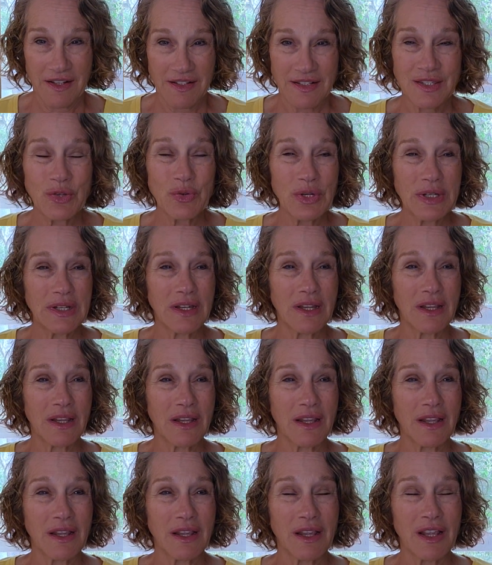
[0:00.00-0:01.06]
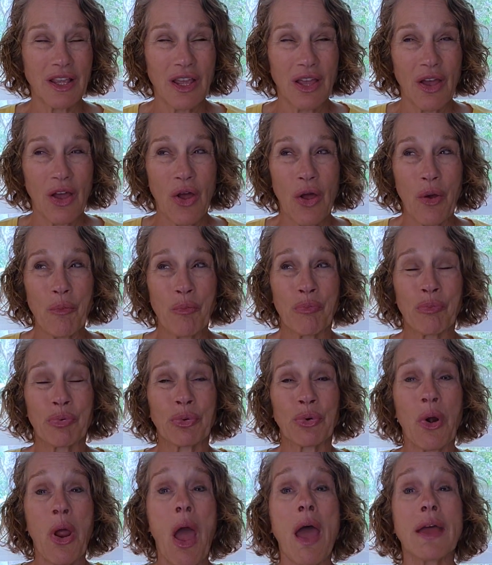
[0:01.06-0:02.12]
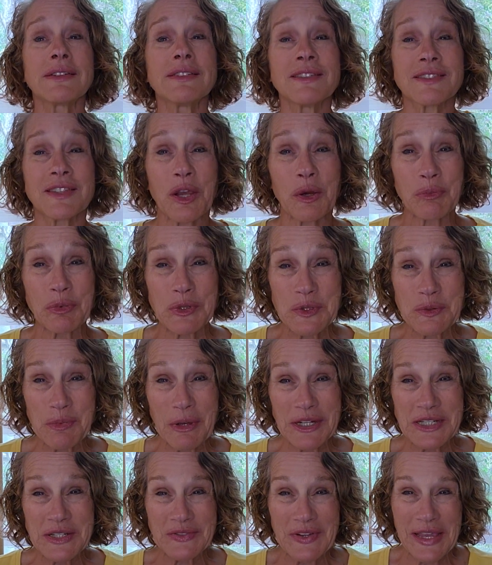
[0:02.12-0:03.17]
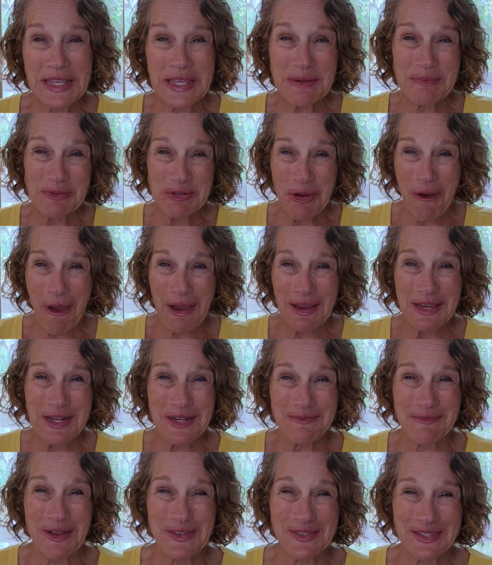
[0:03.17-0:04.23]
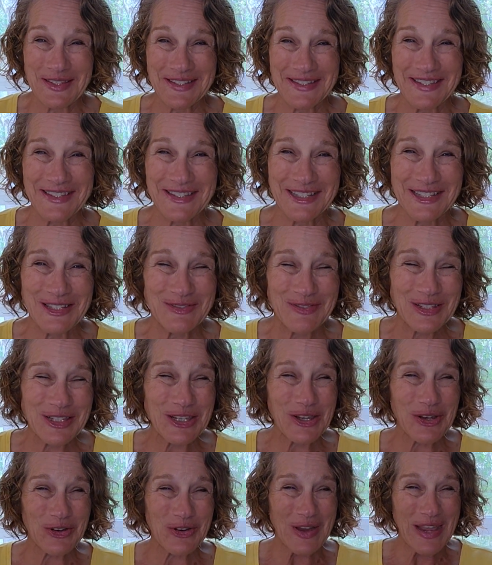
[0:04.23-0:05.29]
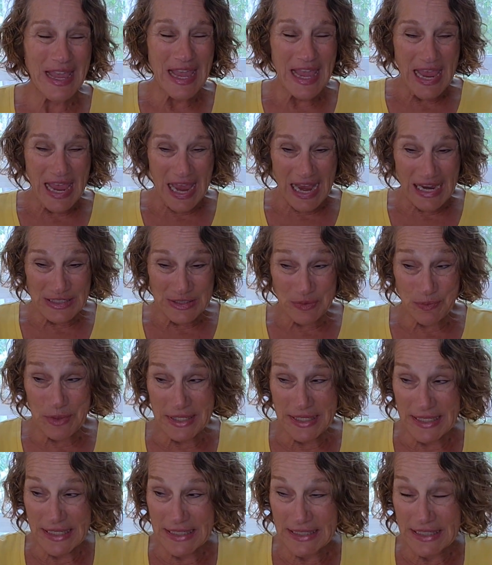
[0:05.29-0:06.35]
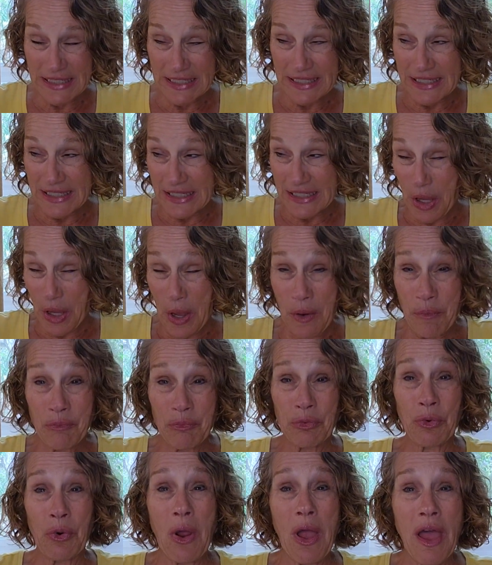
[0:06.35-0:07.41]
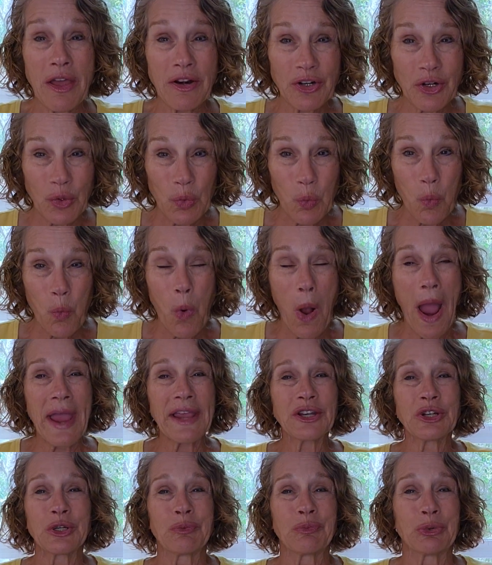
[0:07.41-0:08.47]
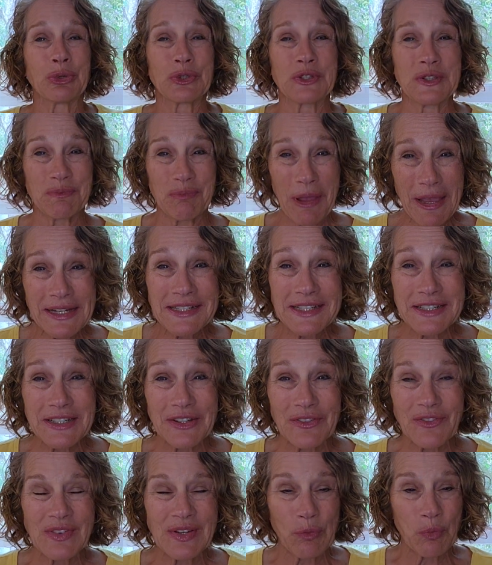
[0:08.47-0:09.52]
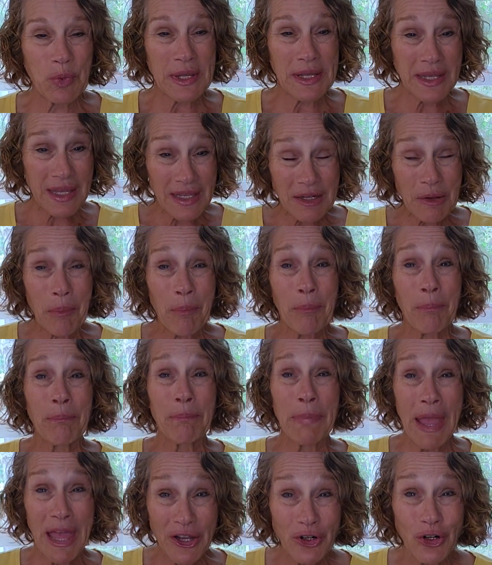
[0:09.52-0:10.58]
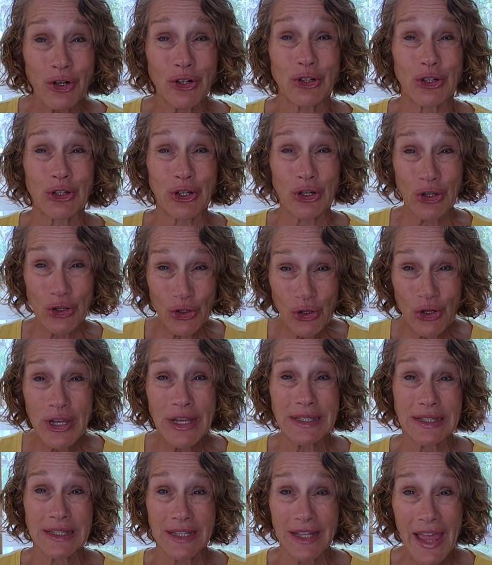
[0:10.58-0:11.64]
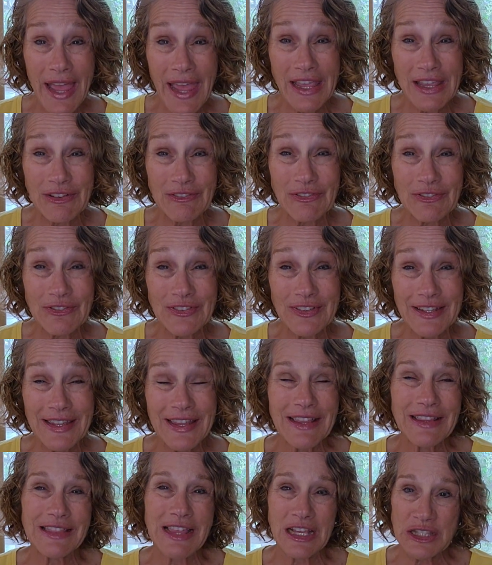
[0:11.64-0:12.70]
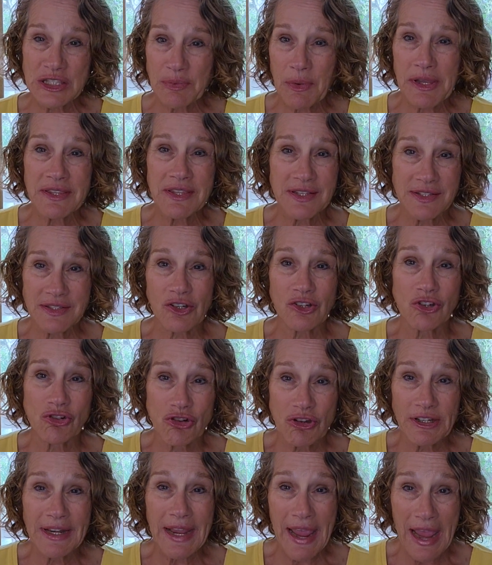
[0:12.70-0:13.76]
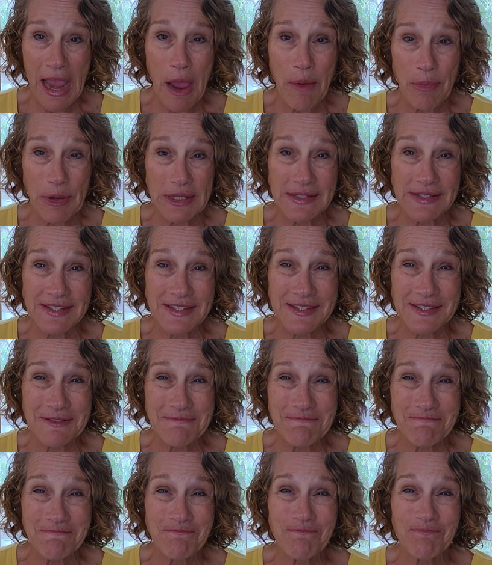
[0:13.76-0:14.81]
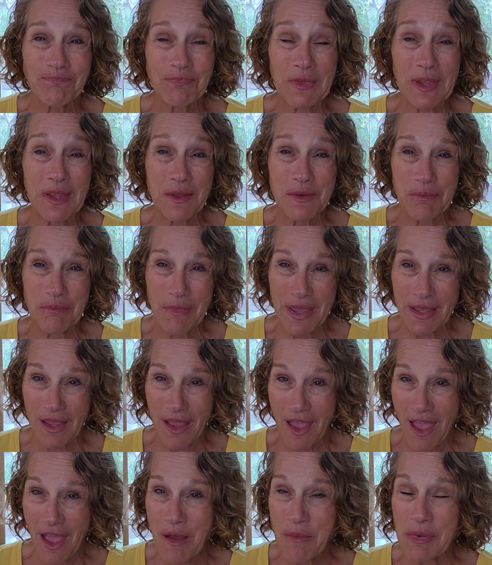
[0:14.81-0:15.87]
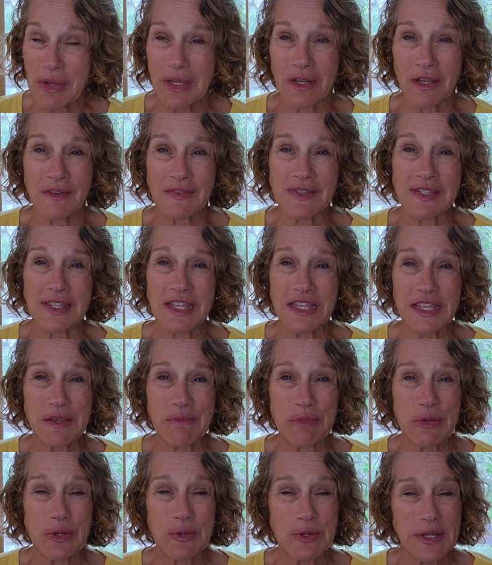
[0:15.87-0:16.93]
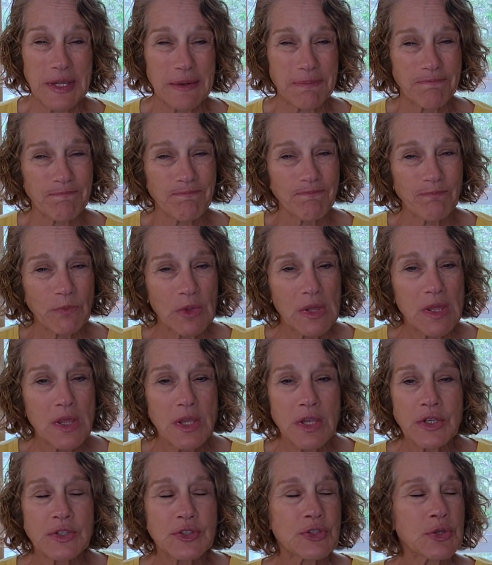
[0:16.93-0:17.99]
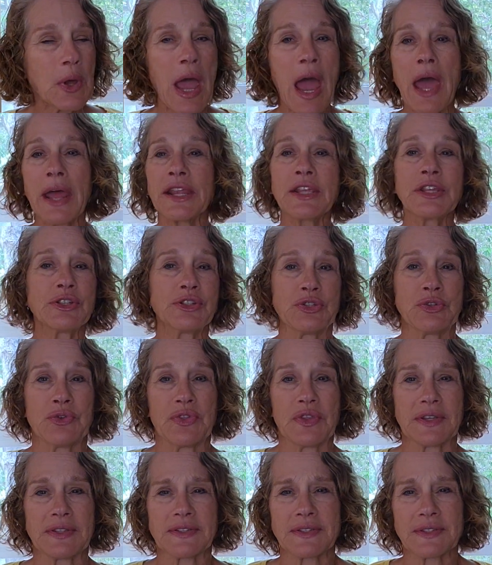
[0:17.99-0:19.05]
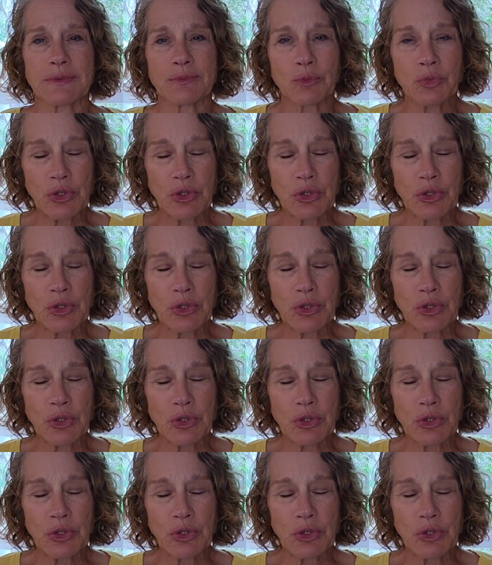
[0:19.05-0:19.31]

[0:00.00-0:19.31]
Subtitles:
So it broadens our perspective. I keep talking about these in this video. As we get a broader, wider perspective, we get a better, good life. That's why these are good habits. Make a habit of seeking beauty. So how do you do this?